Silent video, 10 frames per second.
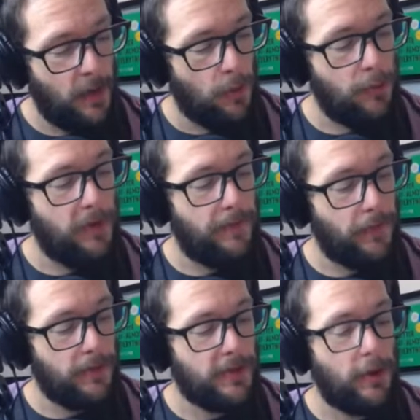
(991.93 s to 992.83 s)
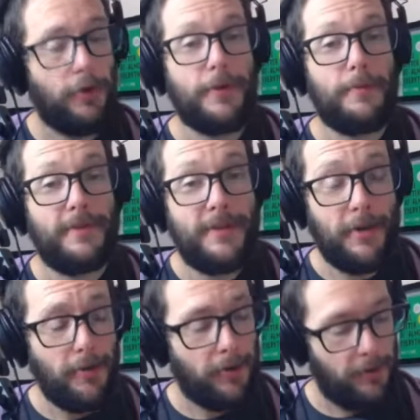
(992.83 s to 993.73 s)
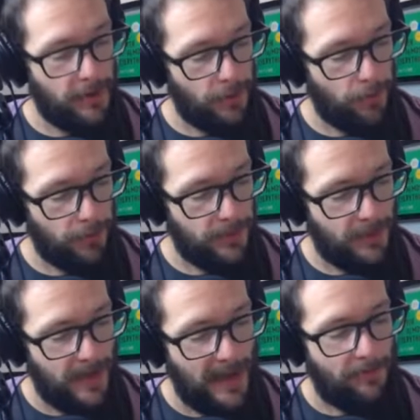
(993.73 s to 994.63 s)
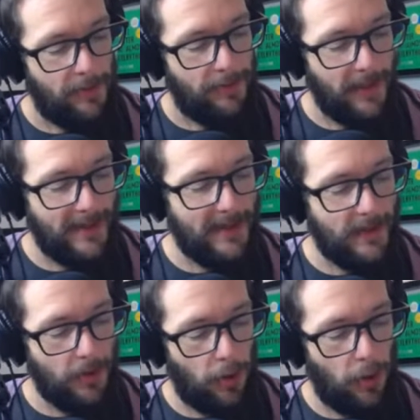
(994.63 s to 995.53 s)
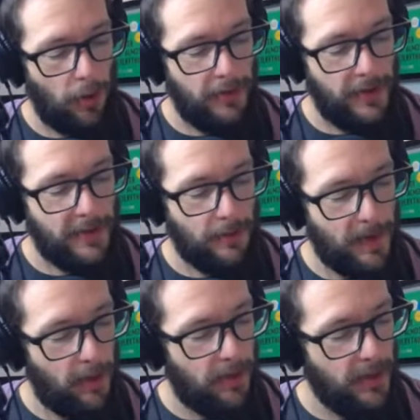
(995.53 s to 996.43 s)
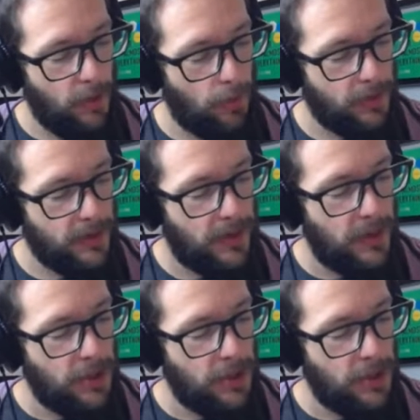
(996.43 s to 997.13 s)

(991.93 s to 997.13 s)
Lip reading: when we first saw the material equals and reflected that all these apparent equals